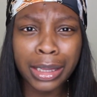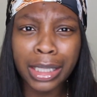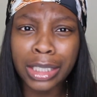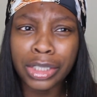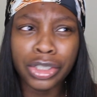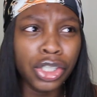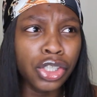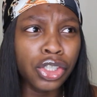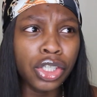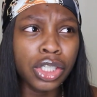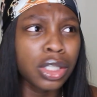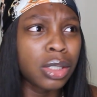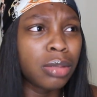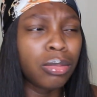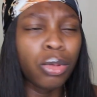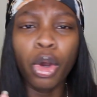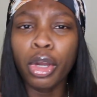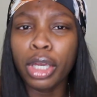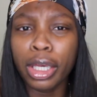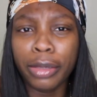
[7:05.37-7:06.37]
I think she's
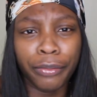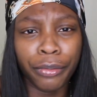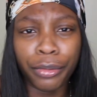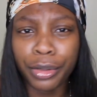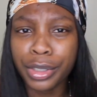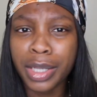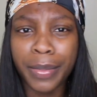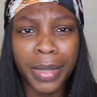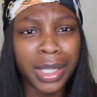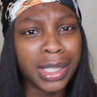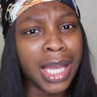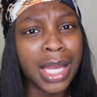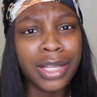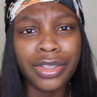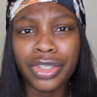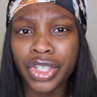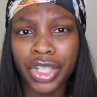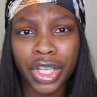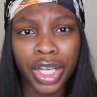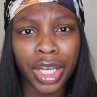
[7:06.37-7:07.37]
just longing for some
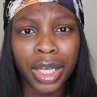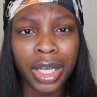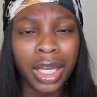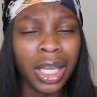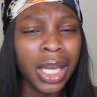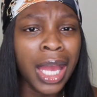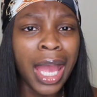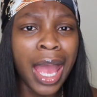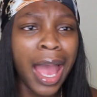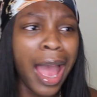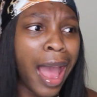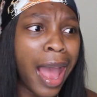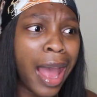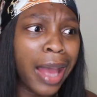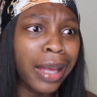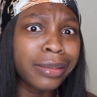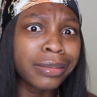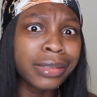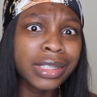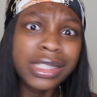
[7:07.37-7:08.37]
attention,
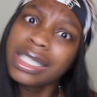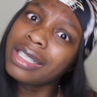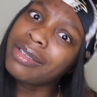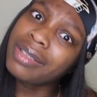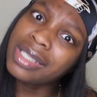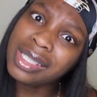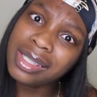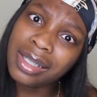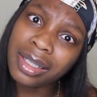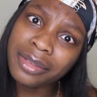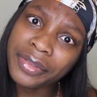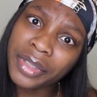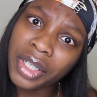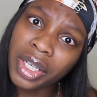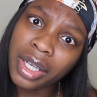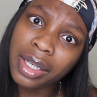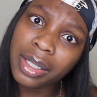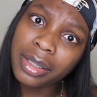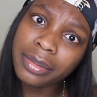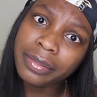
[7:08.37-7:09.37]
and there is none for
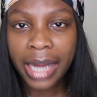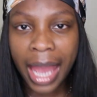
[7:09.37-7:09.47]
her.